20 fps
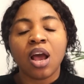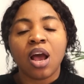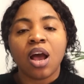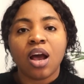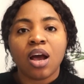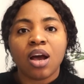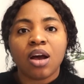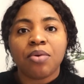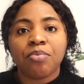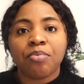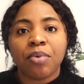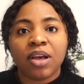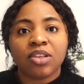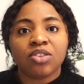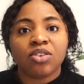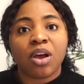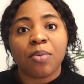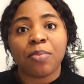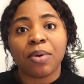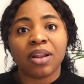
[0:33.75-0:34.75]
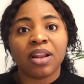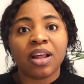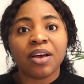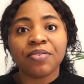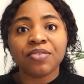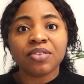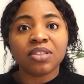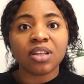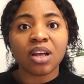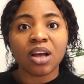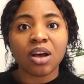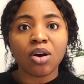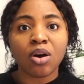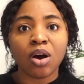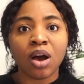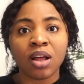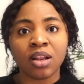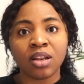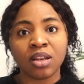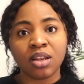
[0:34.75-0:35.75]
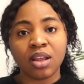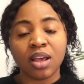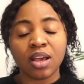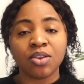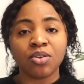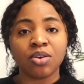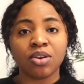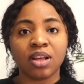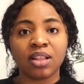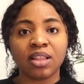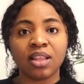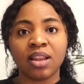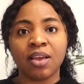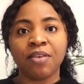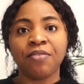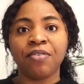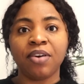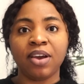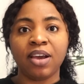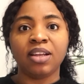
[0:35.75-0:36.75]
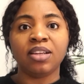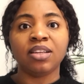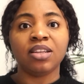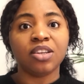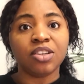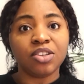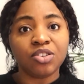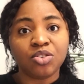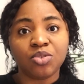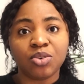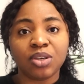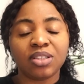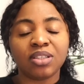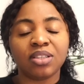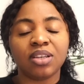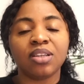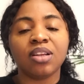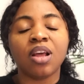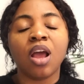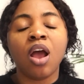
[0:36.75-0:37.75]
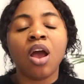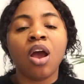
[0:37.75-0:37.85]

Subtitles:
I talk about lifestyle and any other thing I find interesting.